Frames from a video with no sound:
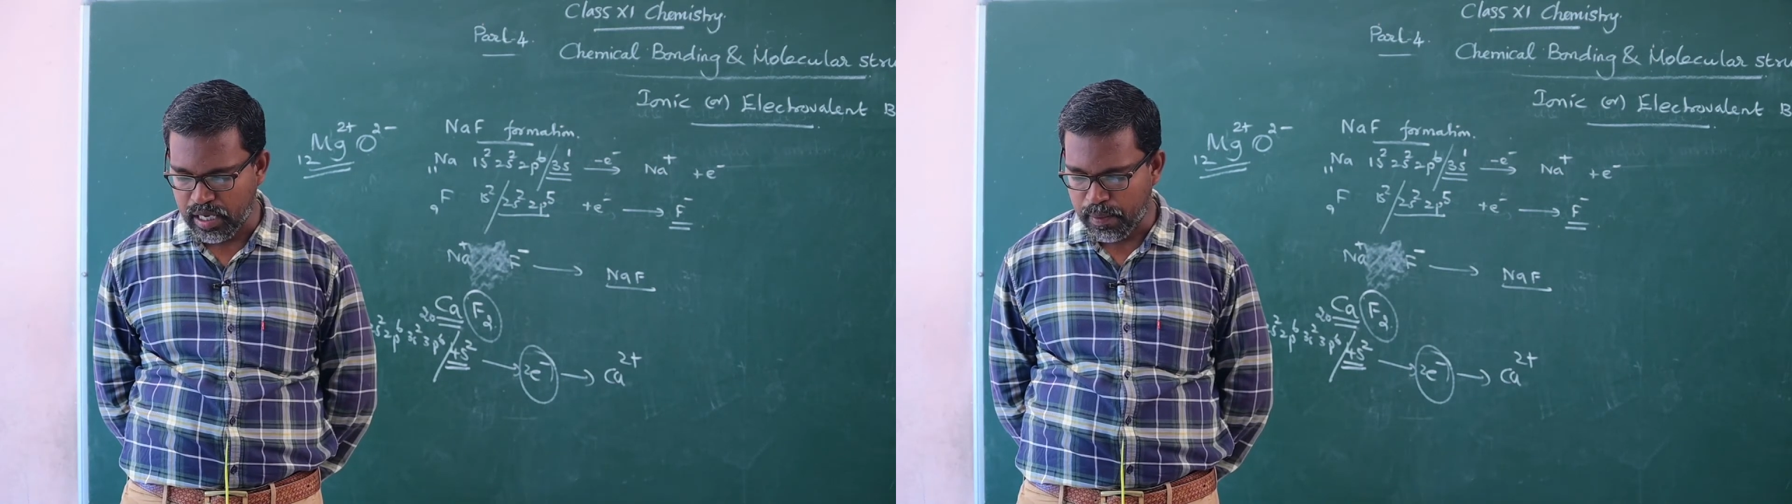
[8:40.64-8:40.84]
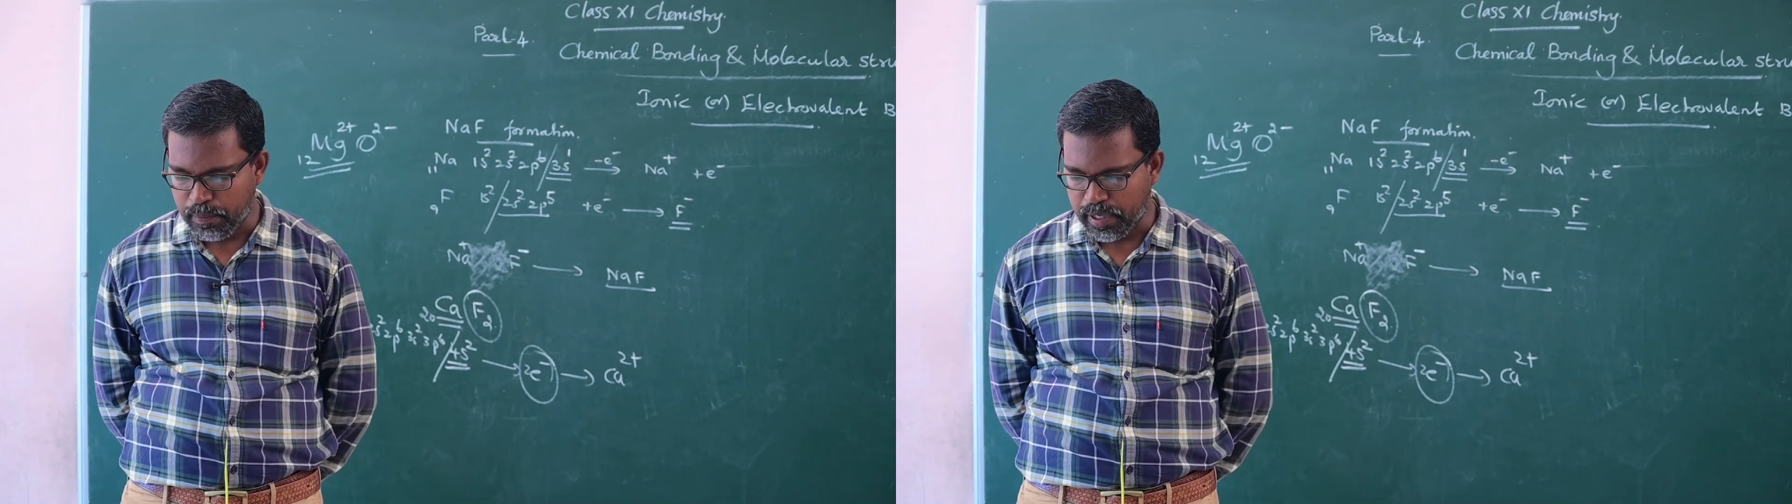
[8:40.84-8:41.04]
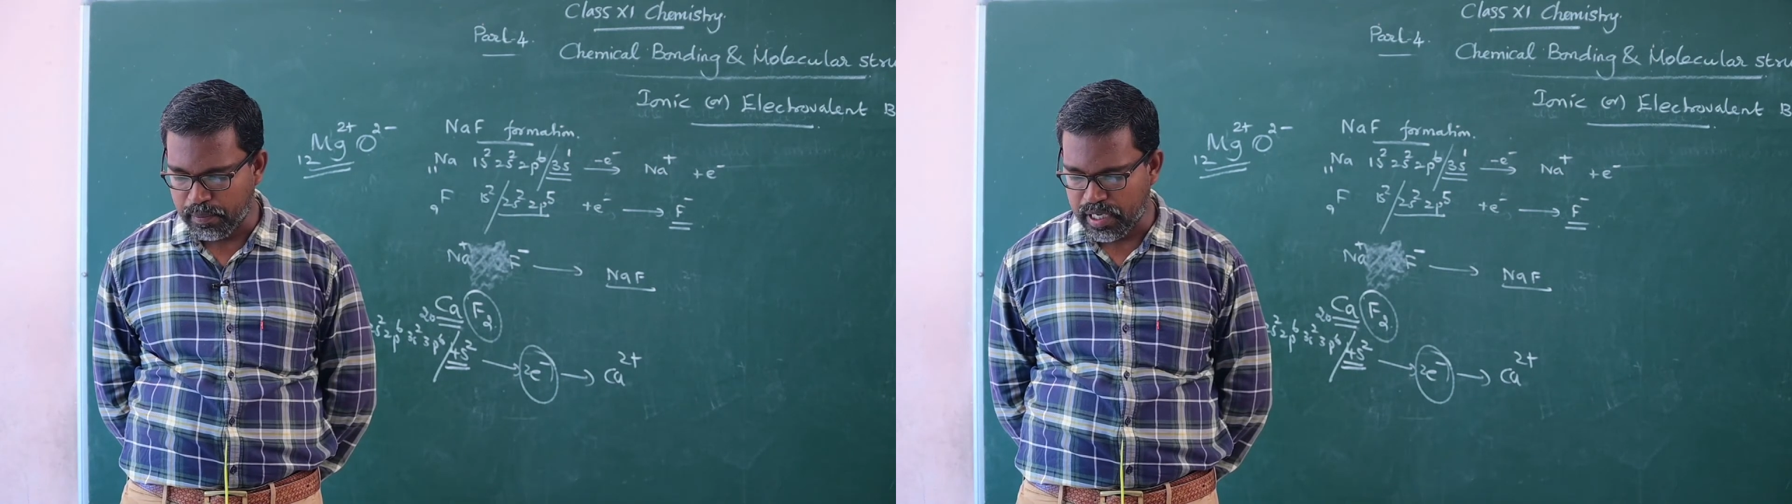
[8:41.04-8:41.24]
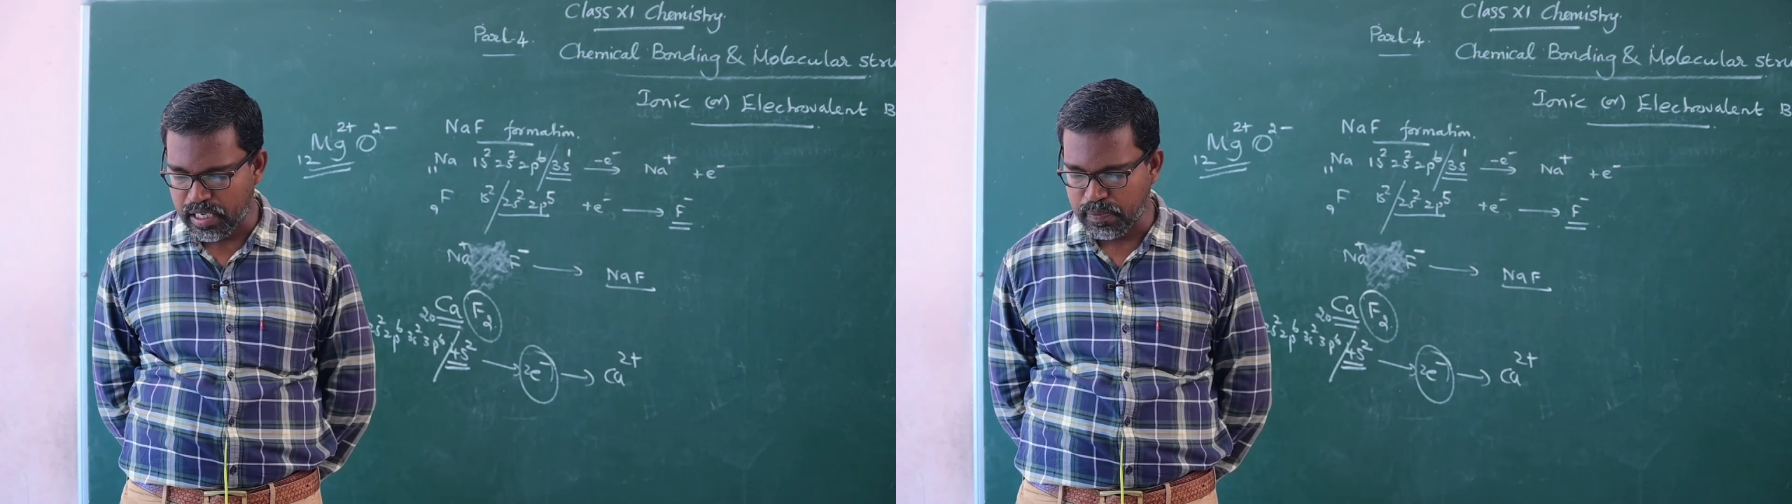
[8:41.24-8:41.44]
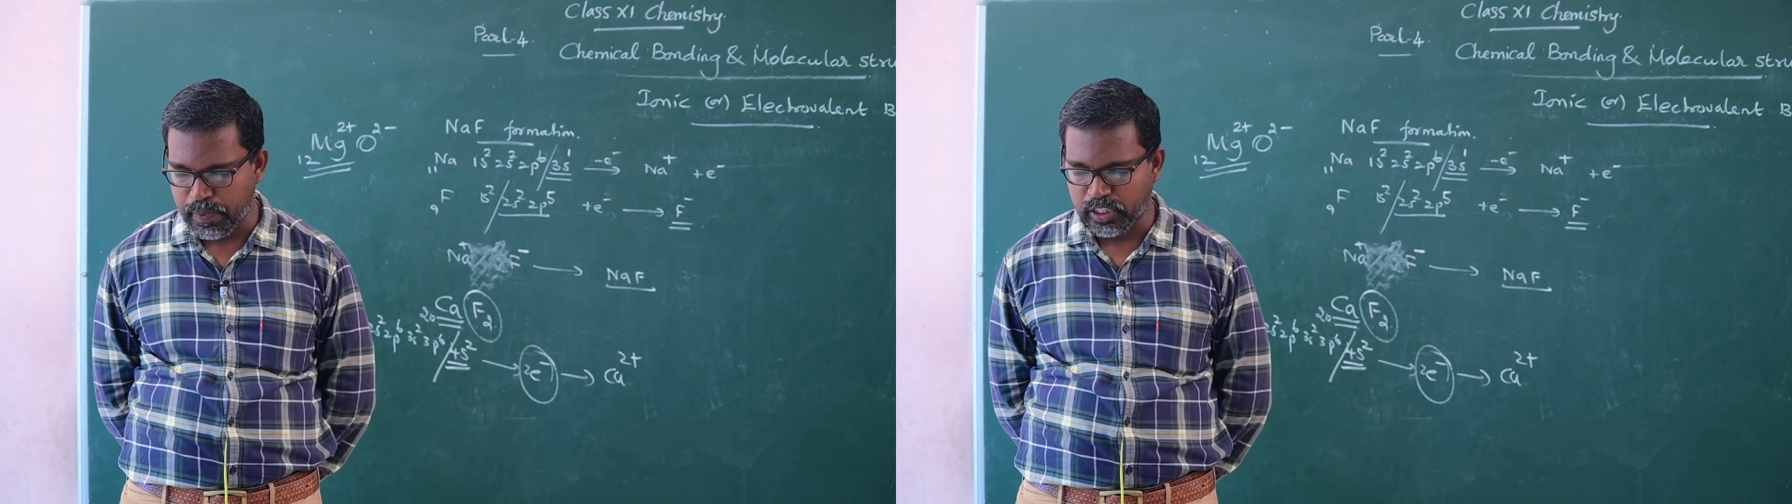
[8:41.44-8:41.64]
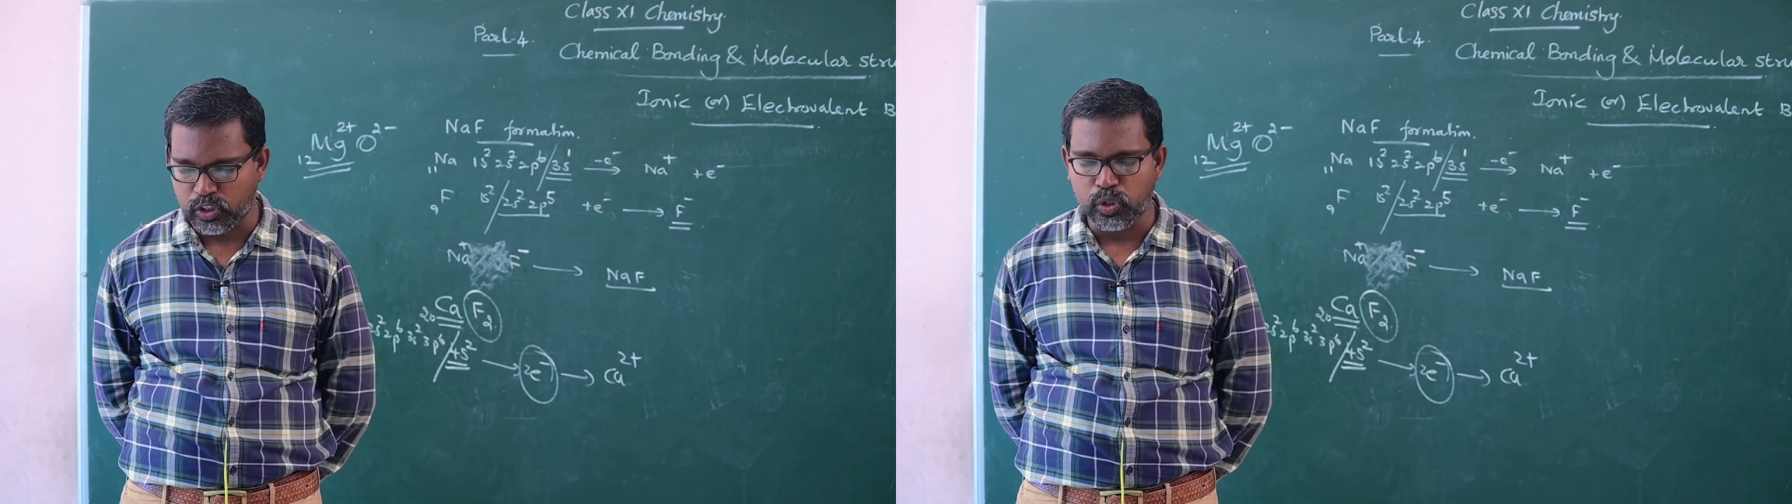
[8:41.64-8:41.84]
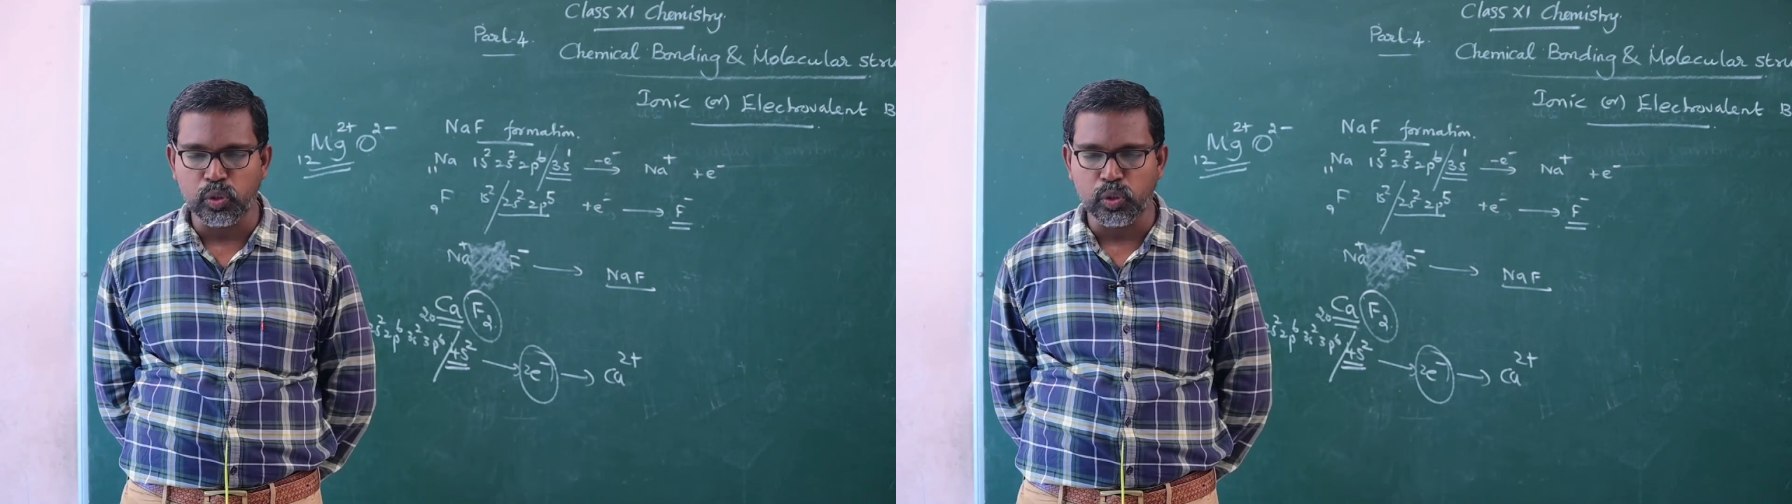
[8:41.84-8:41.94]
from the respective